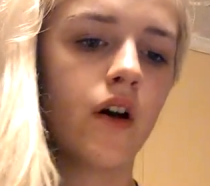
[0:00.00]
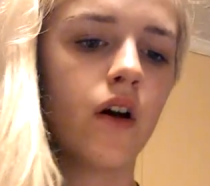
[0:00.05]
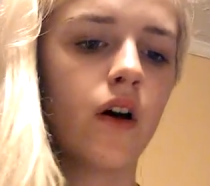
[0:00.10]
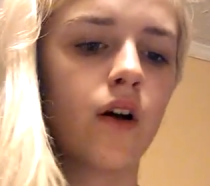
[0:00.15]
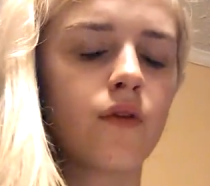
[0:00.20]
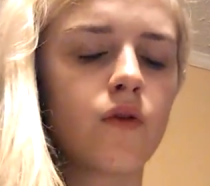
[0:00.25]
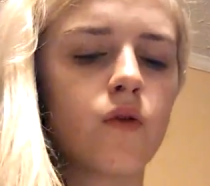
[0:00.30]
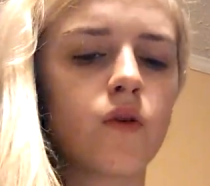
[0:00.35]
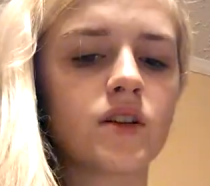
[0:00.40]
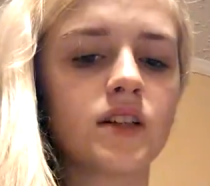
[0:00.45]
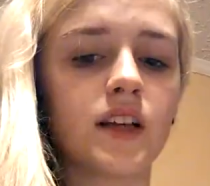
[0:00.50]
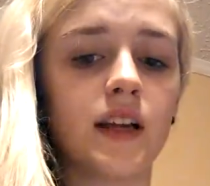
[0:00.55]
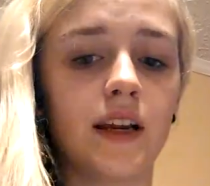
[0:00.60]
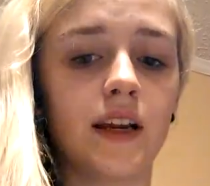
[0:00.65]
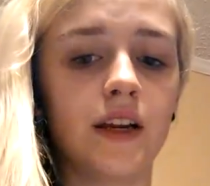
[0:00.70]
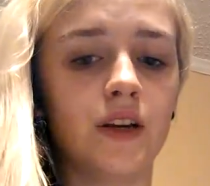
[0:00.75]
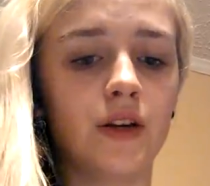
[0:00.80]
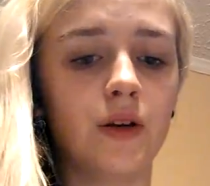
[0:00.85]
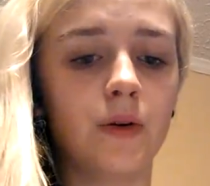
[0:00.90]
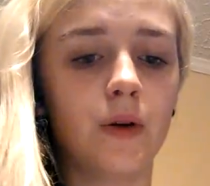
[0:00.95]
Of course I
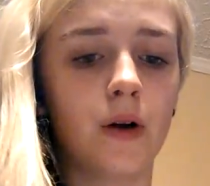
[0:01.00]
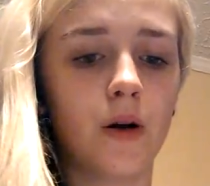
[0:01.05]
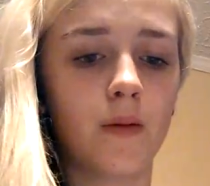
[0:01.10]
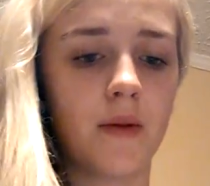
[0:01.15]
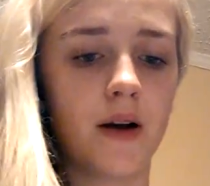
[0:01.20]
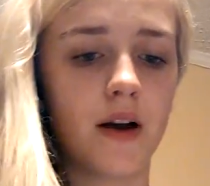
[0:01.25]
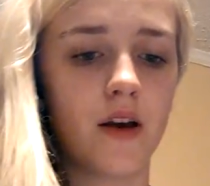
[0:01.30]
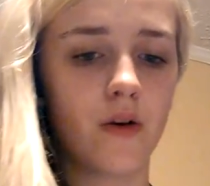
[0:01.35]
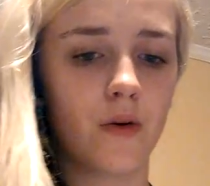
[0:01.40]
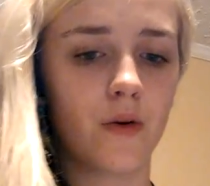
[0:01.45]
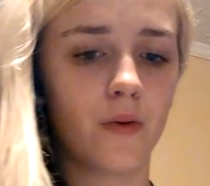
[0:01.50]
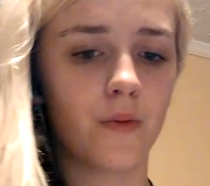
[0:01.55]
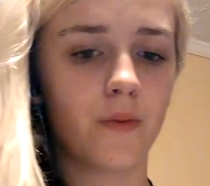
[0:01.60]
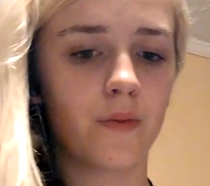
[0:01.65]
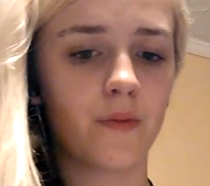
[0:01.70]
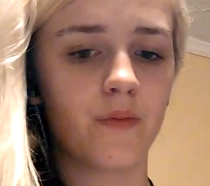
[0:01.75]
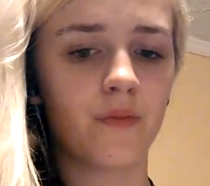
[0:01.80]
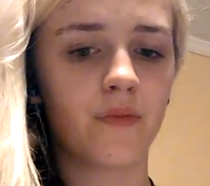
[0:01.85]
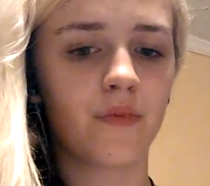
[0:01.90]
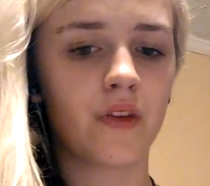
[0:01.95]
didn't do it on my own.
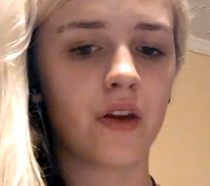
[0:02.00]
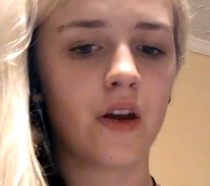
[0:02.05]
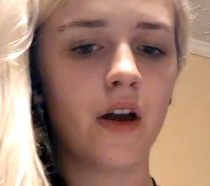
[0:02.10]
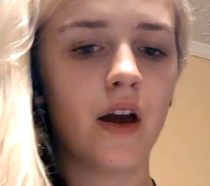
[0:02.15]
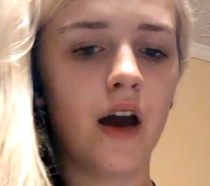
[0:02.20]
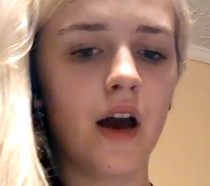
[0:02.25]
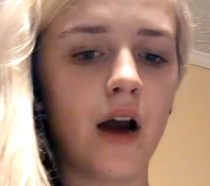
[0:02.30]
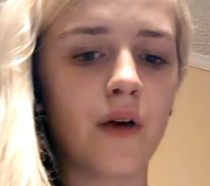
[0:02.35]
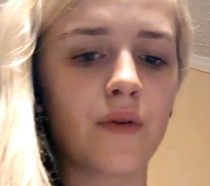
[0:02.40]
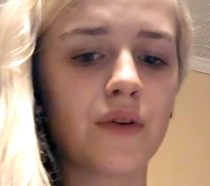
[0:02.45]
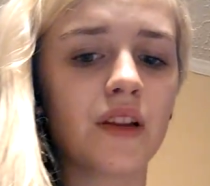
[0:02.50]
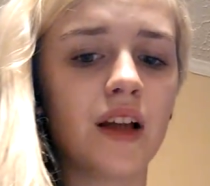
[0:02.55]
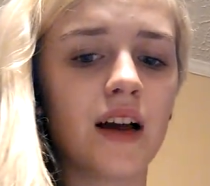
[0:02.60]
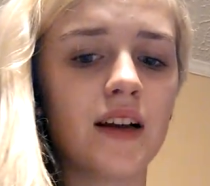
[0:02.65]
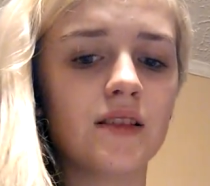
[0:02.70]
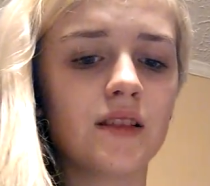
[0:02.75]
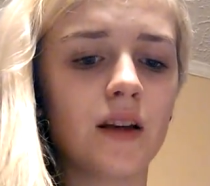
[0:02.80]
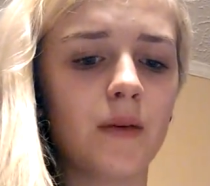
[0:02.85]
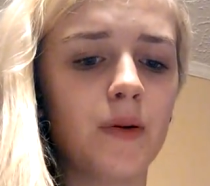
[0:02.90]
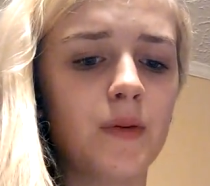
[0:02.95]
I
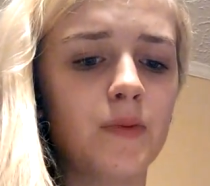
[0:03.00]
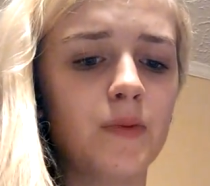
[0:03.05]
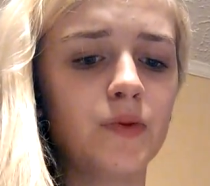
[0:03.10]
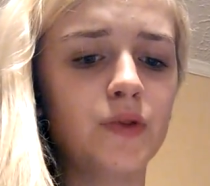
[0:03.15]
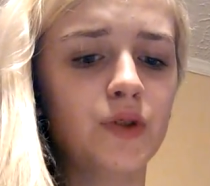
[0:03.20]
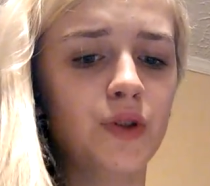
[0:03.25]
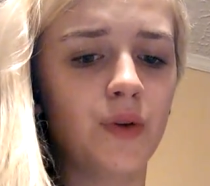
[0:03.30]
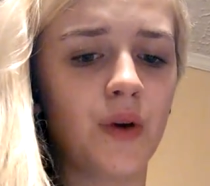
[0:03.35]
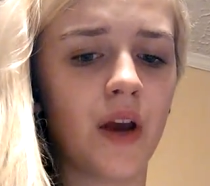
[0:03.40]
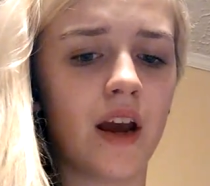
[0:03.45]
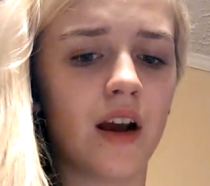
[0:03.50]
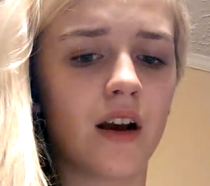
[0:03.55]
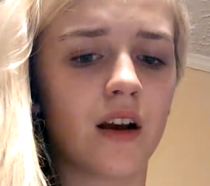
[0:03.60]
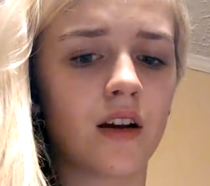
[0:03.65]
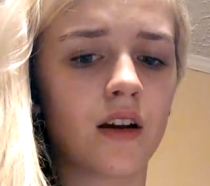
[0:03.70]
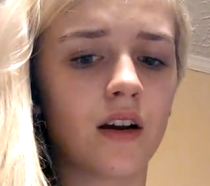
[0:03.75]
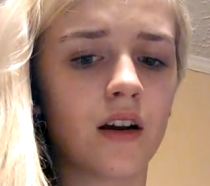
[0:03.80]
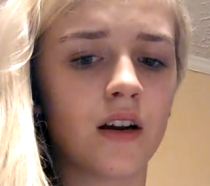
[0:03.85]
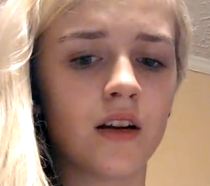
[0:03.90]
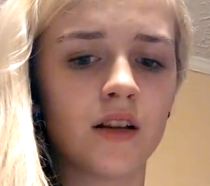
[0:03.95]
realized that people do
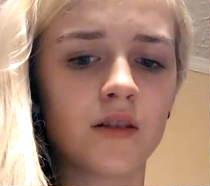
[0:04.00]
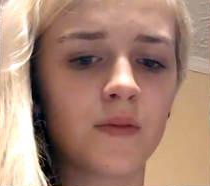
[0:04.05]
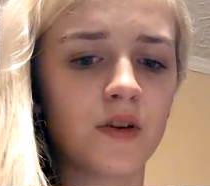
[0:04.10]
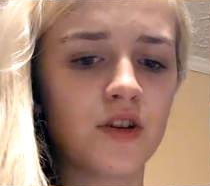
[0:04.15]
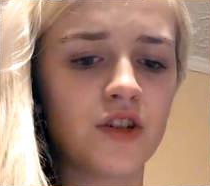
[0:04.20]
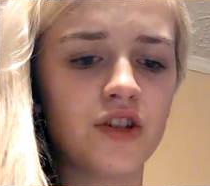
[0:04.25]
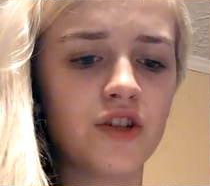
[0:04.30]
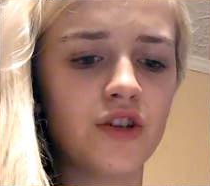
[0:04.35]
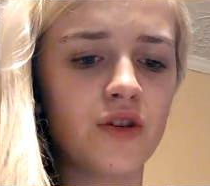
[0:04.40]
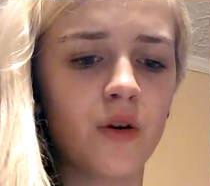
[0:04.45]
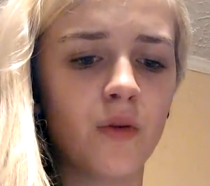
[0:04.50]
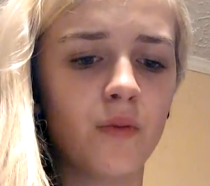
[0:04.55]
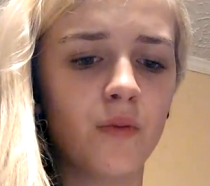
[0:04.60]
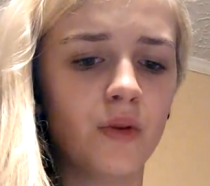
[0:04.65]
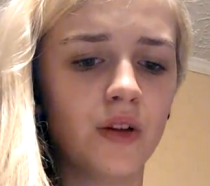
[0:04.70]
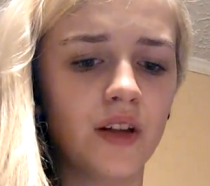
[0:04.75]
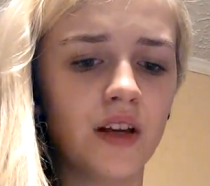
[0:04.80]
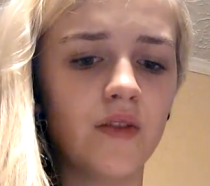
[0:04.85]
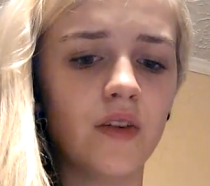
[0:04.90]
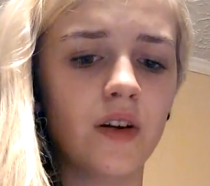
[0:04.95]
care, and as much as you don't
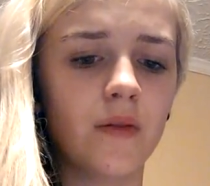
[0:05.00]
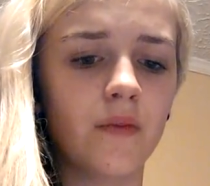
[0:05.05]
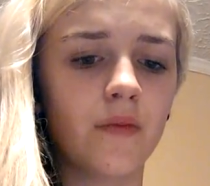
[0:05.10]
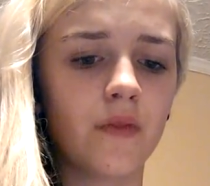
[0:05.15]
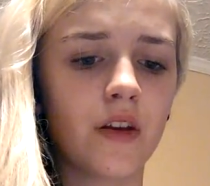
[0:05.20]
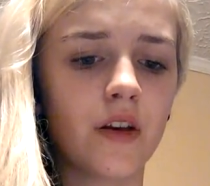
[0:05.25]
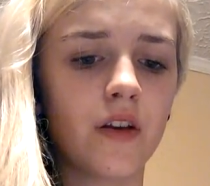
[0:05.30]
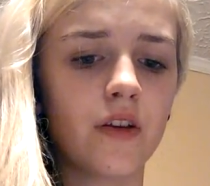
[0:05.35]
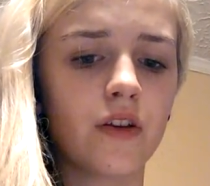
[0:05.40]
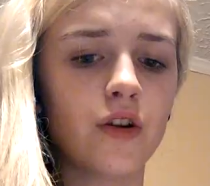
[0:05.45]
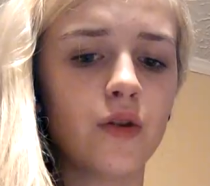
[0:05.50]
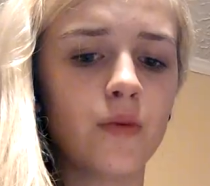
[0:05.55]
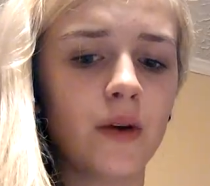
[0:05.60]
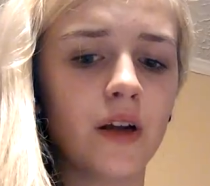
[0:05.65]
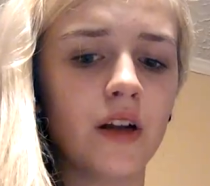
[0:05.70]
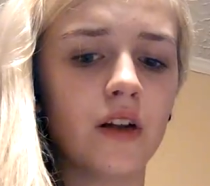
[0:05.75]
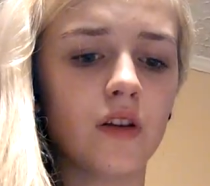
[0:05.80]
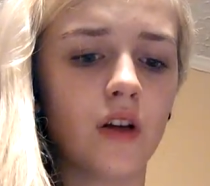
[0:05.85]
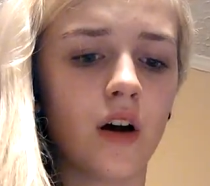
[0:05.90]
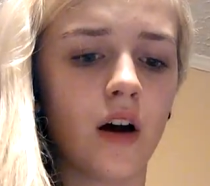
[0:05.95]
believe it, you
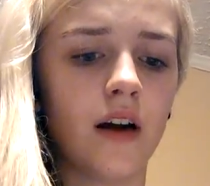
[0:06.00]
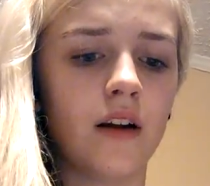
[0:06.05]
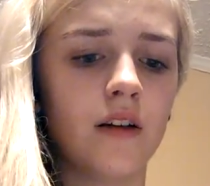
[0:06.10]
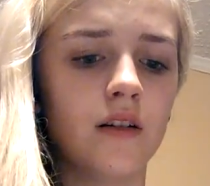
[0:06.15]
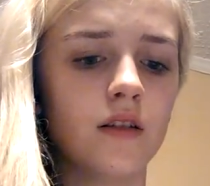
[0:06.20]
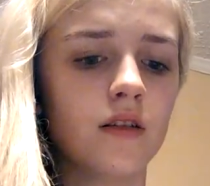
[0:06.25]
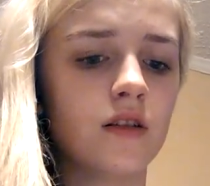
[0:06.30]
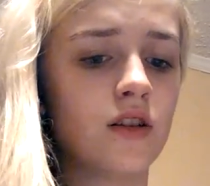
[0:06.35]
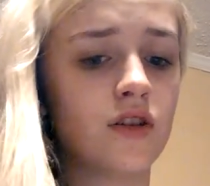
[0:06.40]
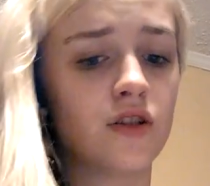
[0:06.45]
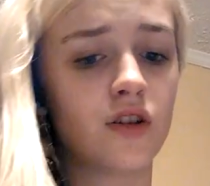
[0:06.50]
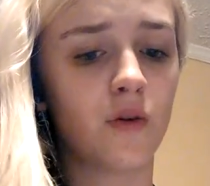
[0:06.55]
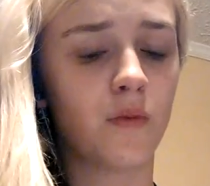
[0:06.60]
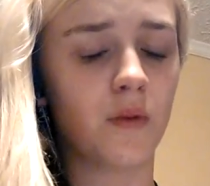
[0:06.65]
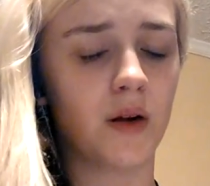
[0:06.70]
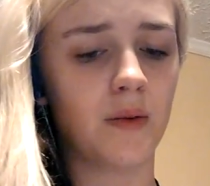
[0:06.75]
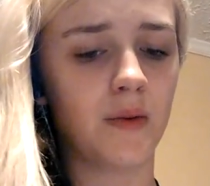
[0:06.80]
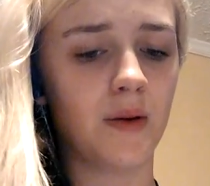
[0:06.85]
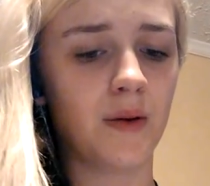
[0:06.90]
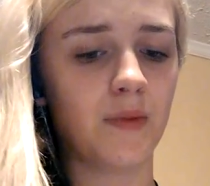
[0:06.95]
mean a lot to so
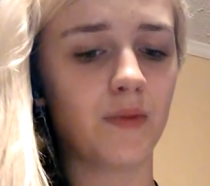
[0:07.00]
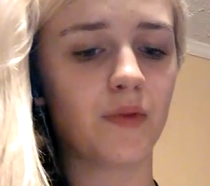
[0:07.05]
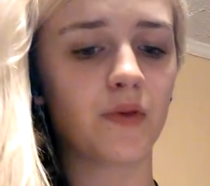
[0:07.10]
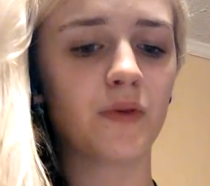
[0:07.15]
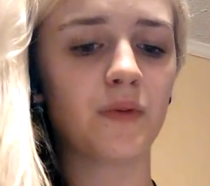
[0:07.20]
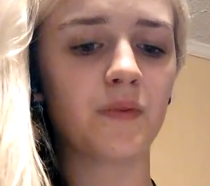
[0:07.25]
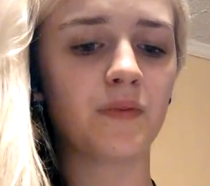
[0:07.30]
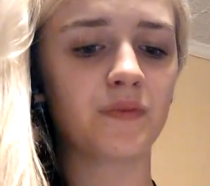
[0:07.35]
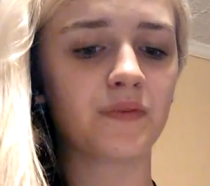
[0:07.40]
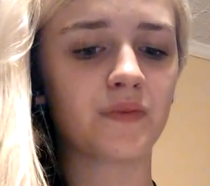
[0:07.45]
many people.